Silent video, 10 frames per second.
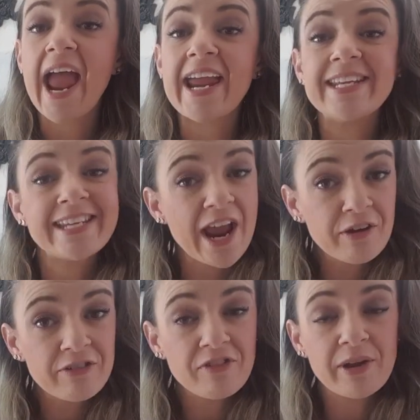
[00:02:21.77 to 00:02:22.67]
a
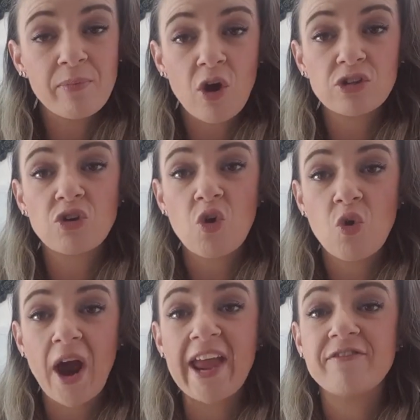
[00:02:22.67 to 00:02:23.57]
dairy-free box,
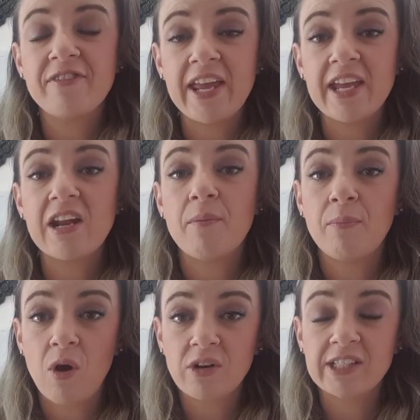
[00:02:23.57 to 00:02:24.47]
or a vegan
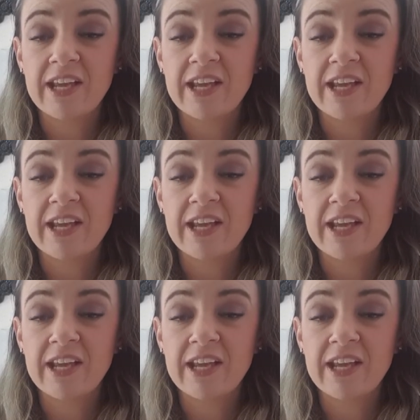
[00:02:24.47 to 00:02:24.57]
box.